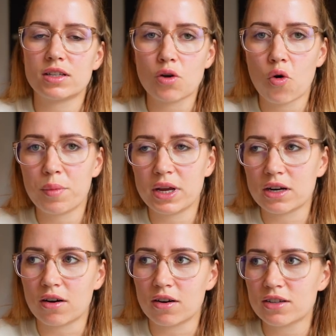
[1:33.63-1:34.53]
it's homemade
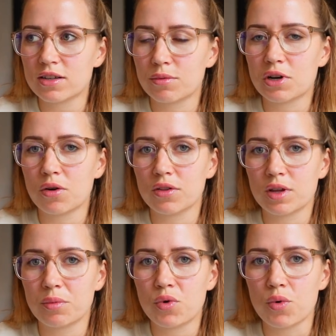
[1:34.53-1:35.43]
cars, and we call
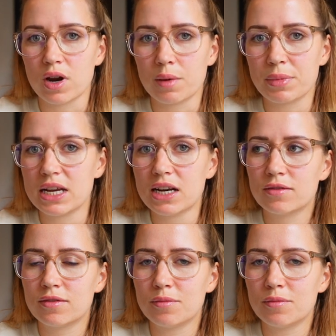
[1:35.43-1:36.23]
them Ola Bil.